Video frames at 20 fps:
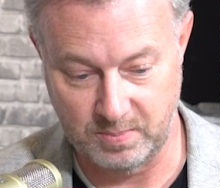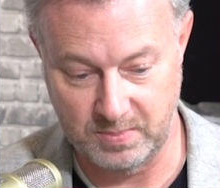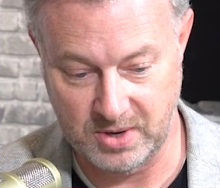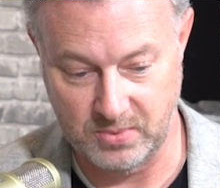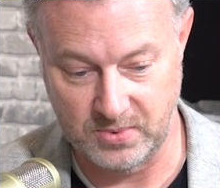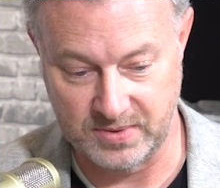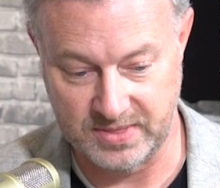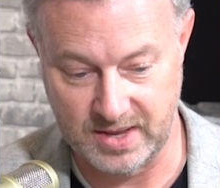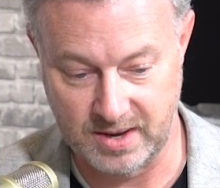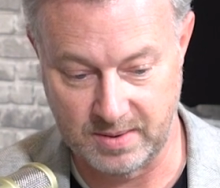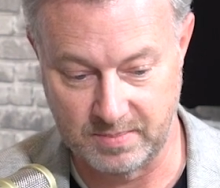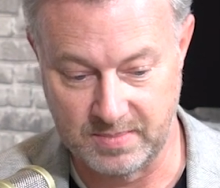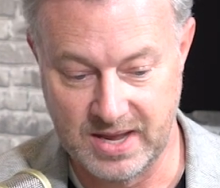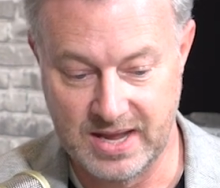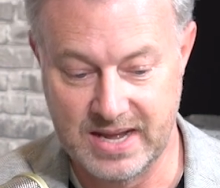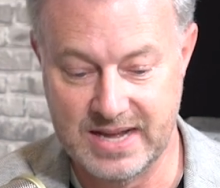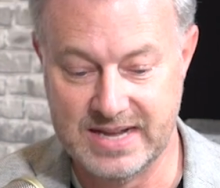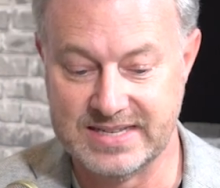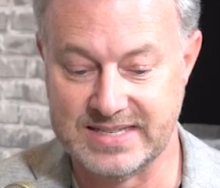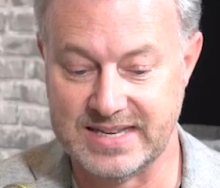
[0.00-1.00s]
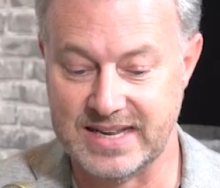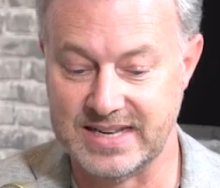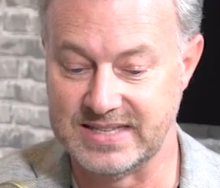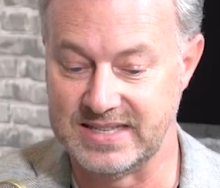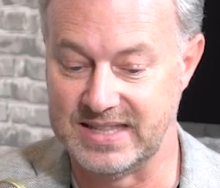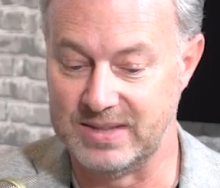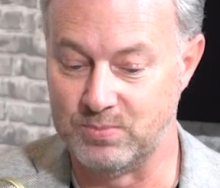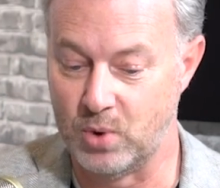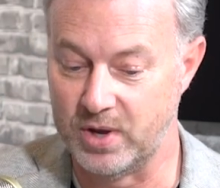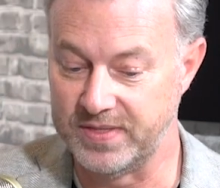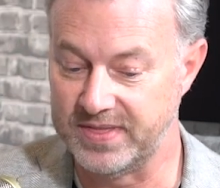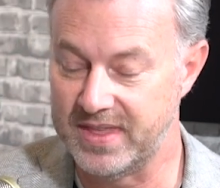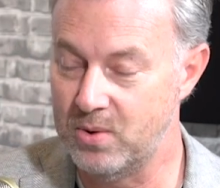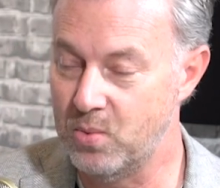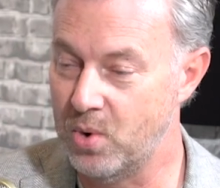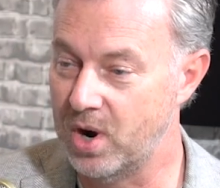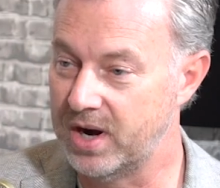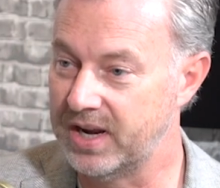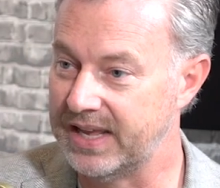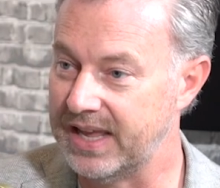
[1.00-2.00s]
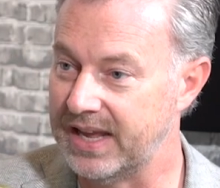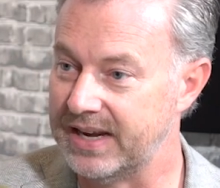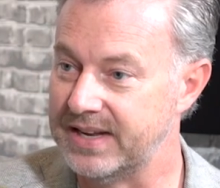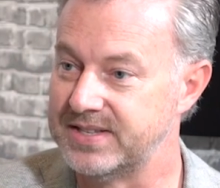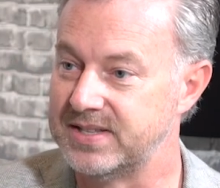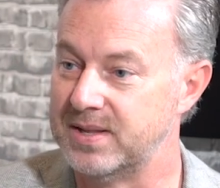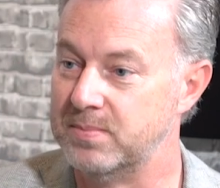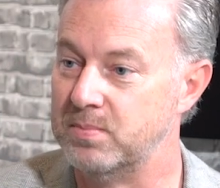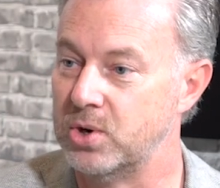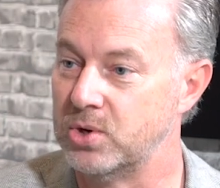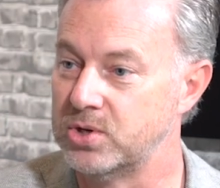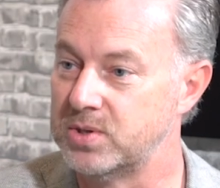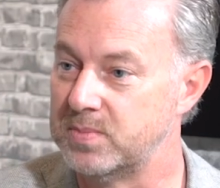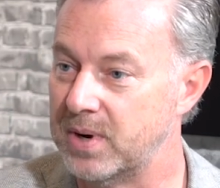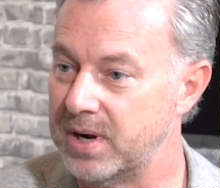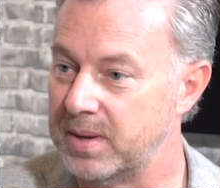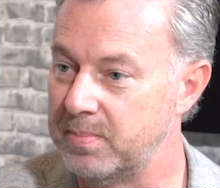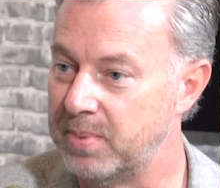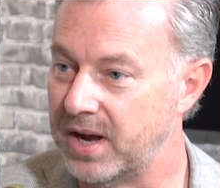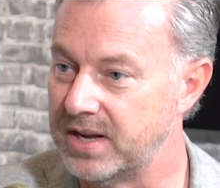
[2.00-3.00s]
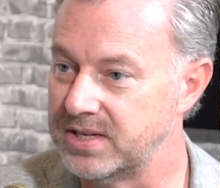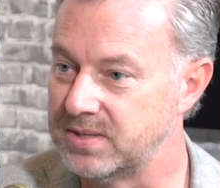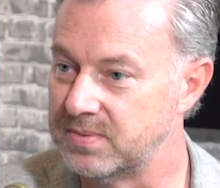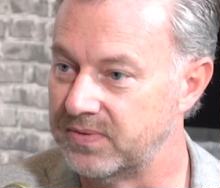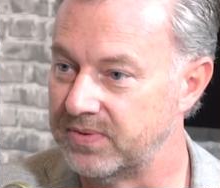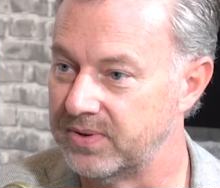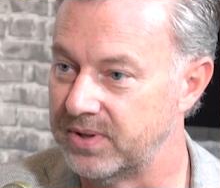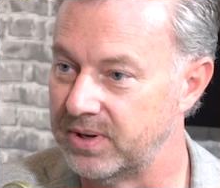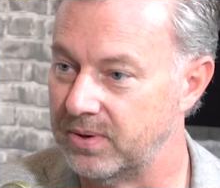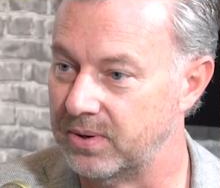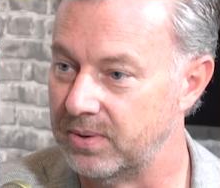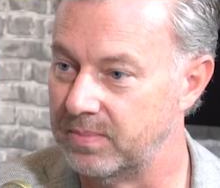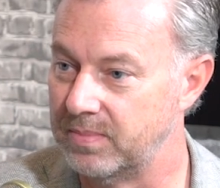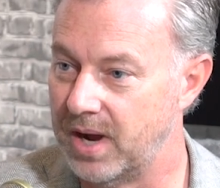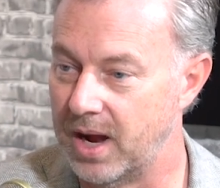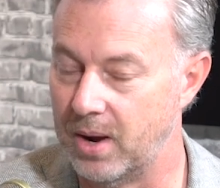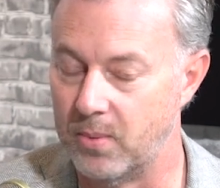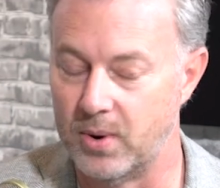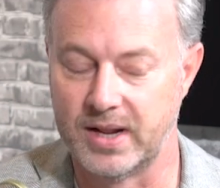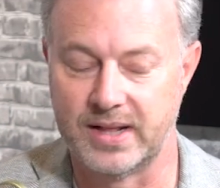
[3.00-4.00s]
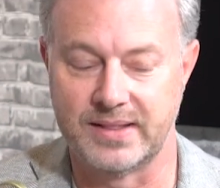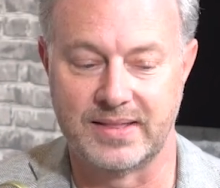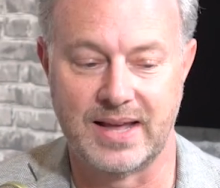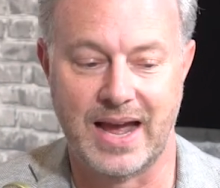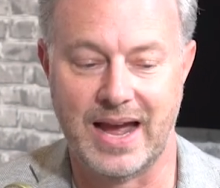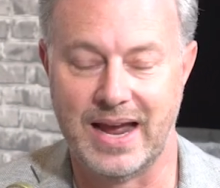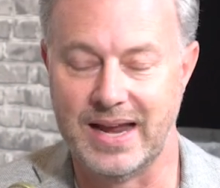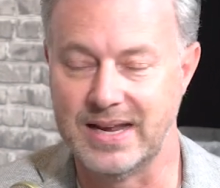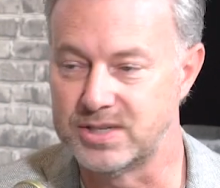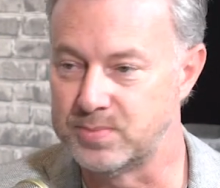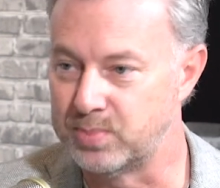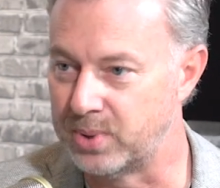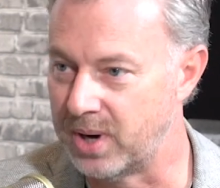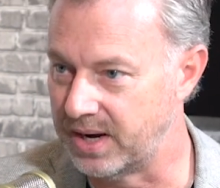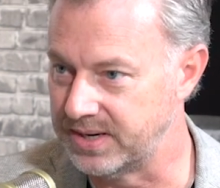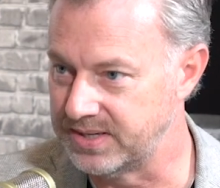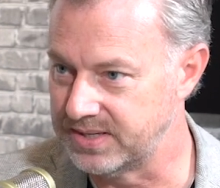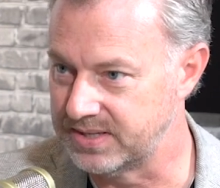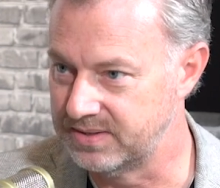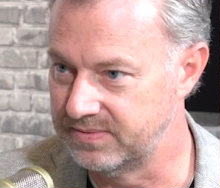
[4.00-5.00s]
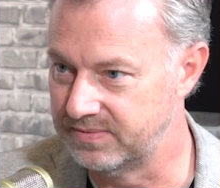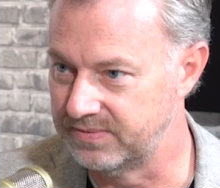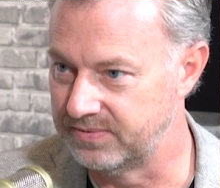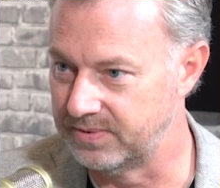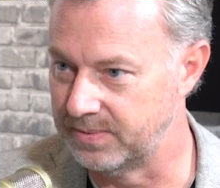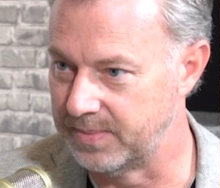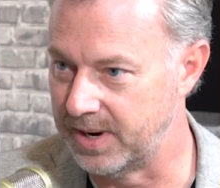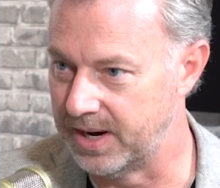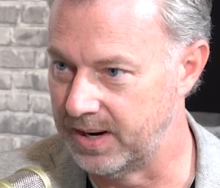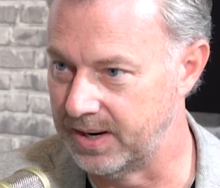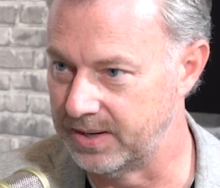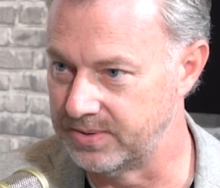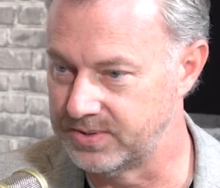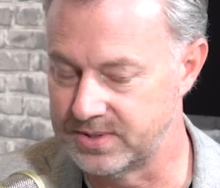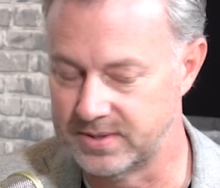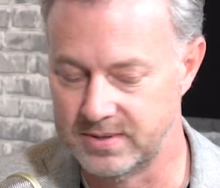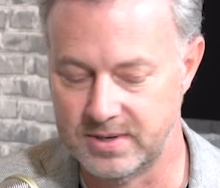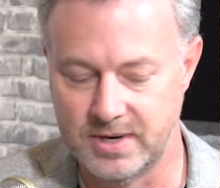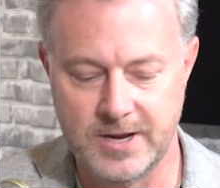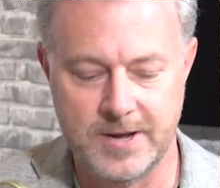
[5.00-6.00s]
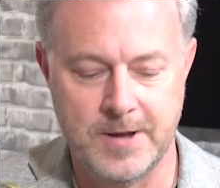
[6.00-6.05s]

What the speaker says: meet with them, says what they want to get is the most money possible for their home. I want to get the highest price for my house.